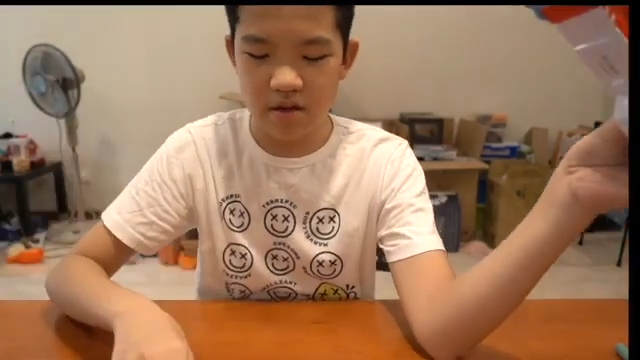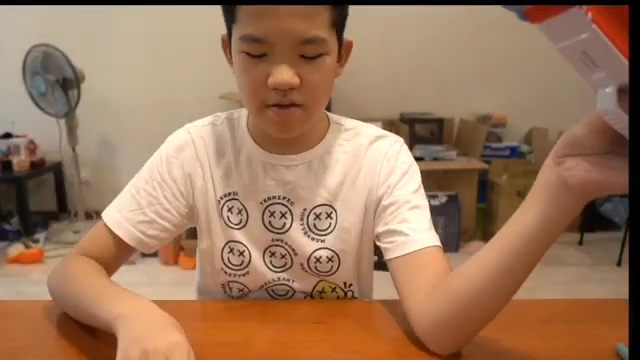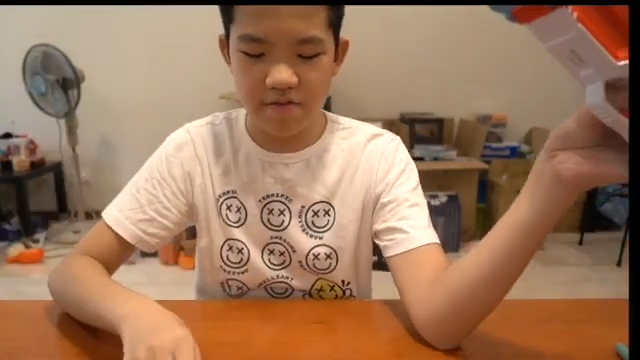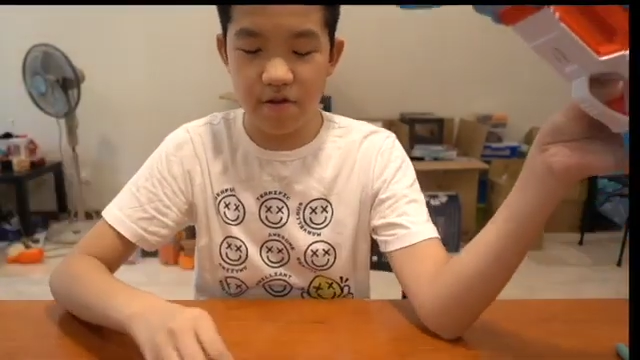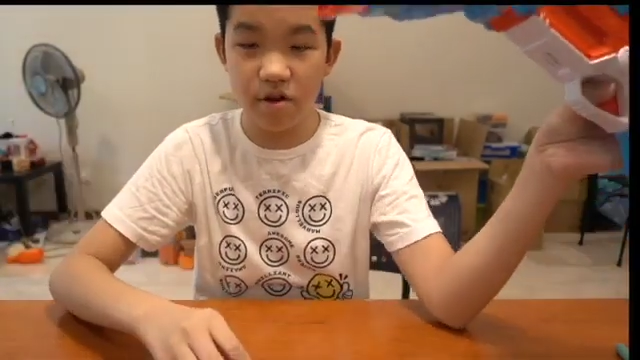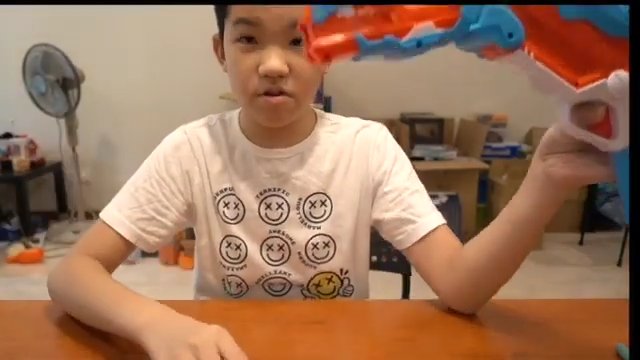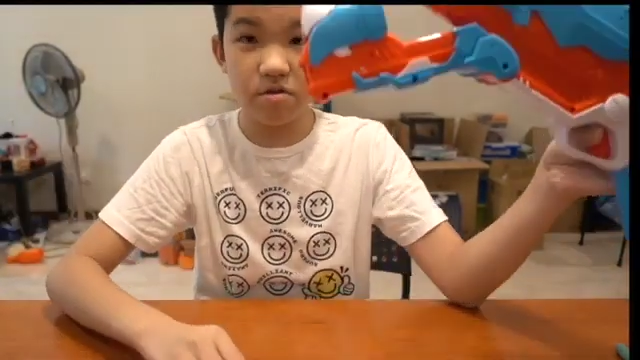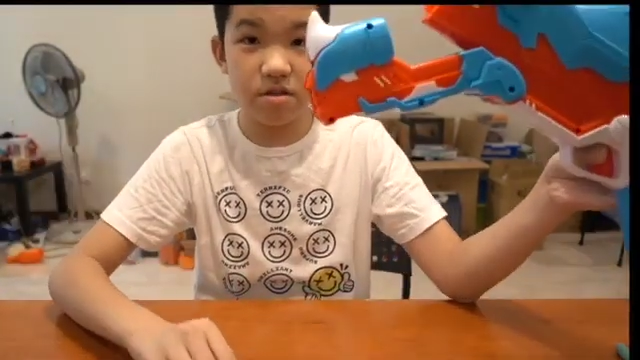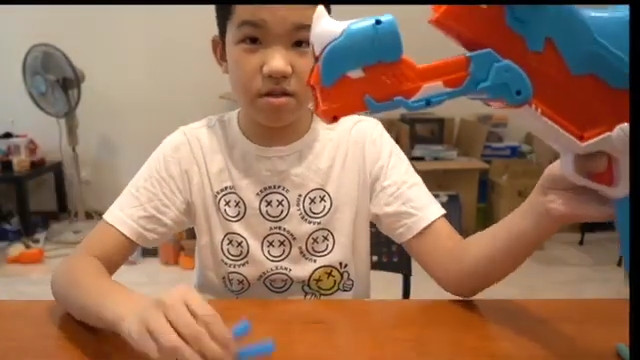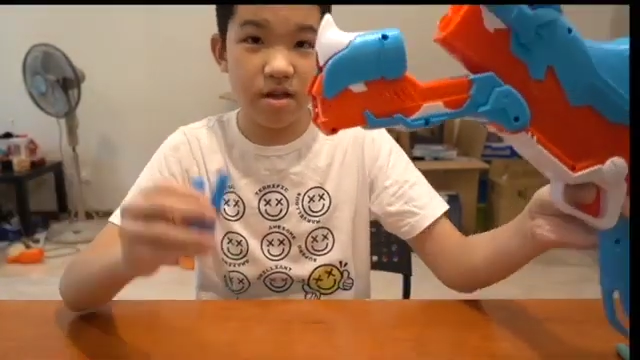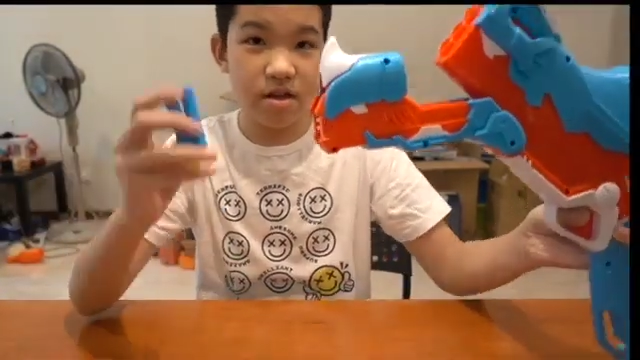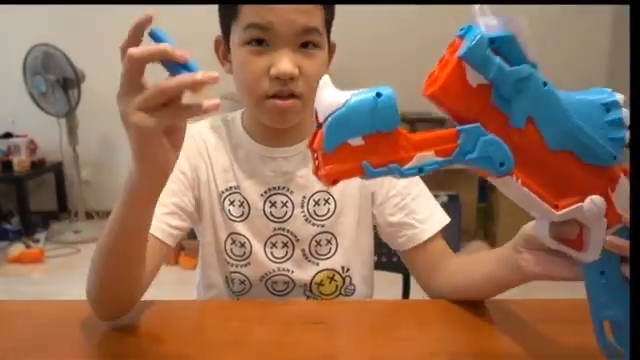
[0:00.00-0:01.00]
if you are
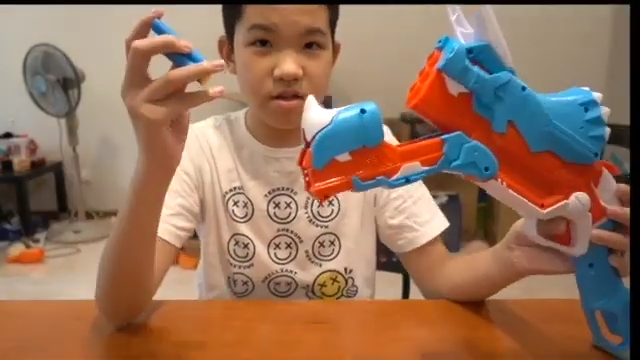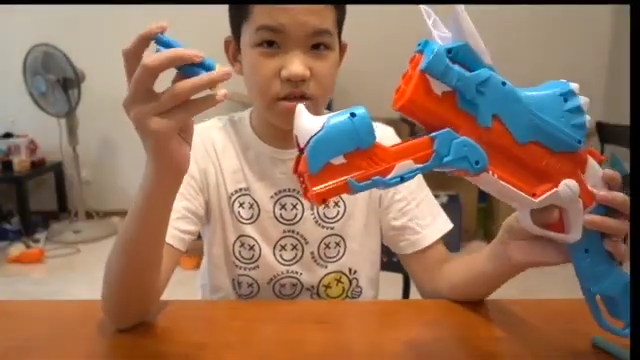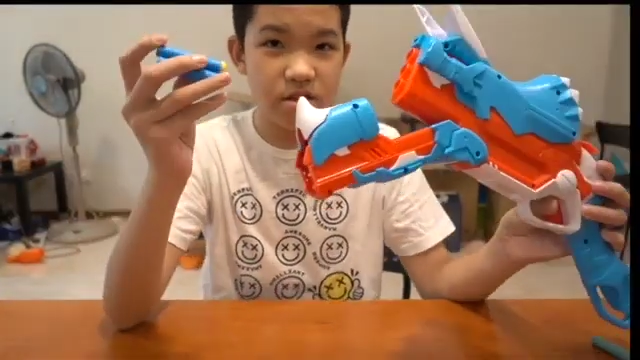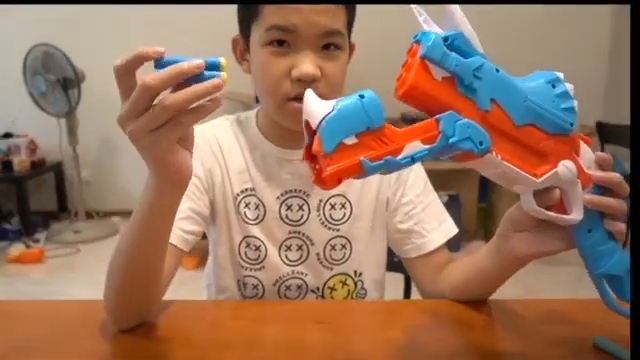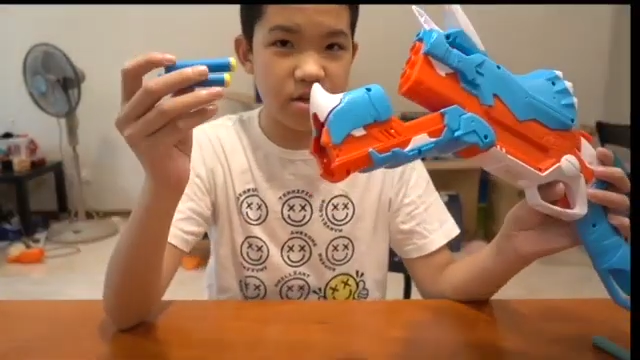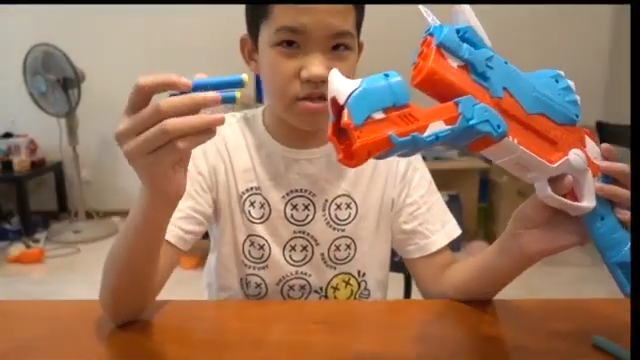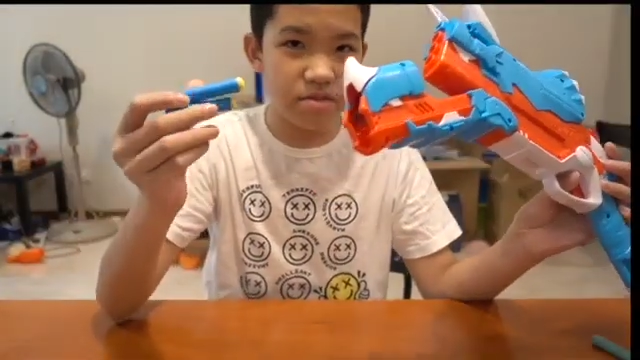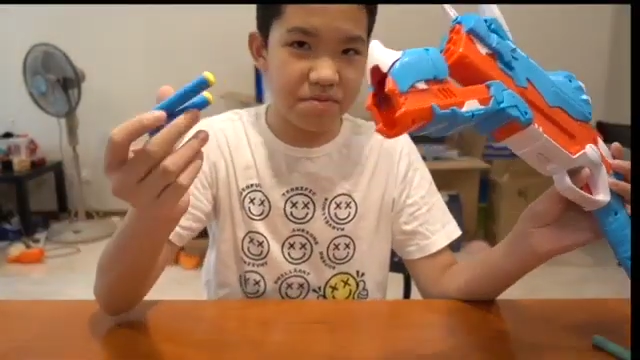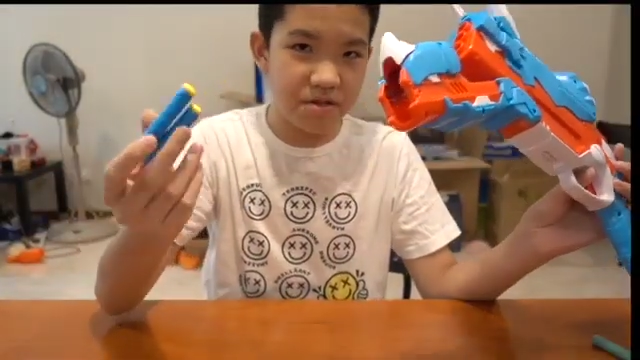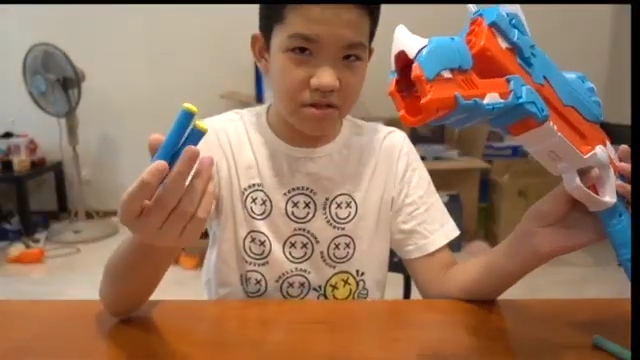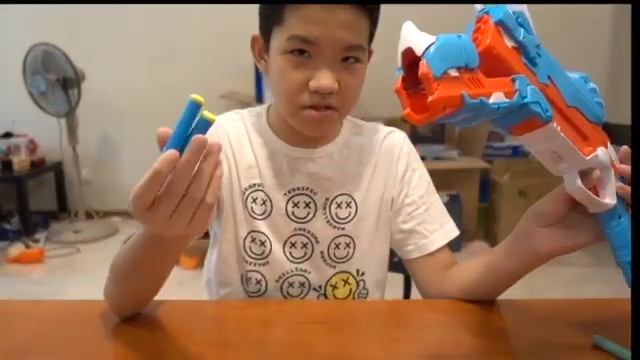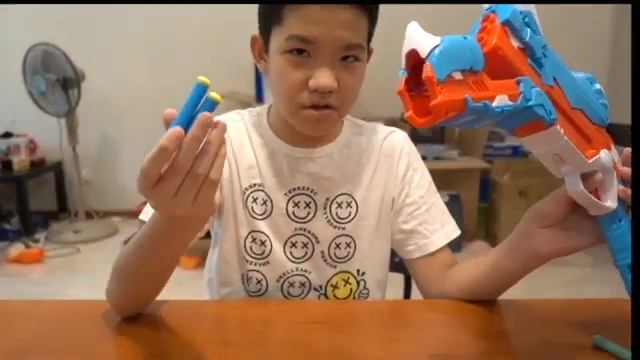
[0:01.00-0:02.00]
using extra darts,
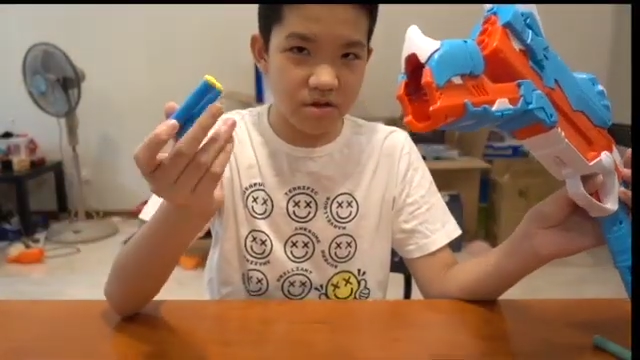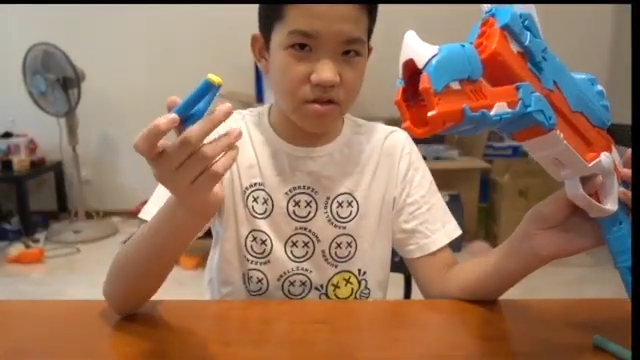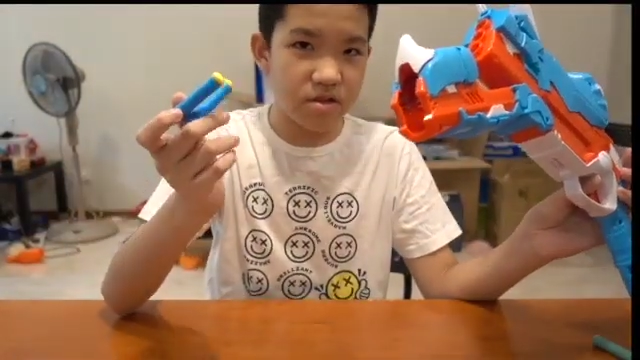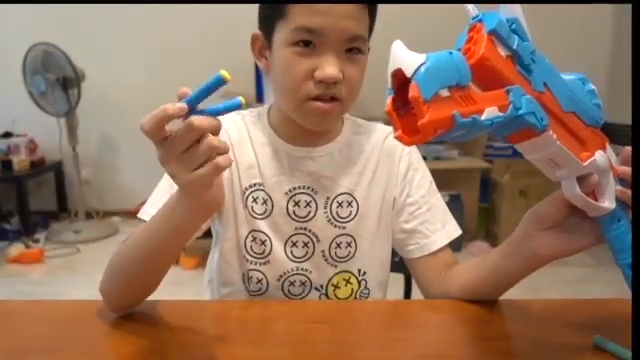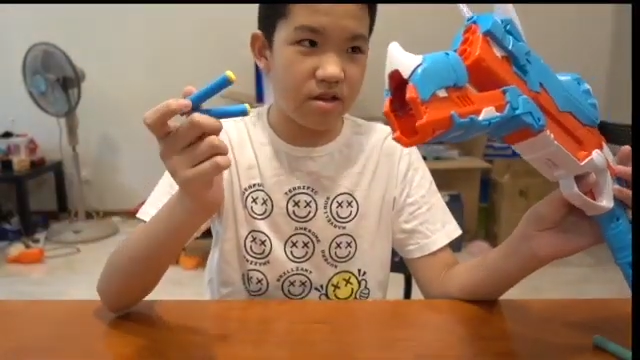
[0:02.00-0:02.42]
please note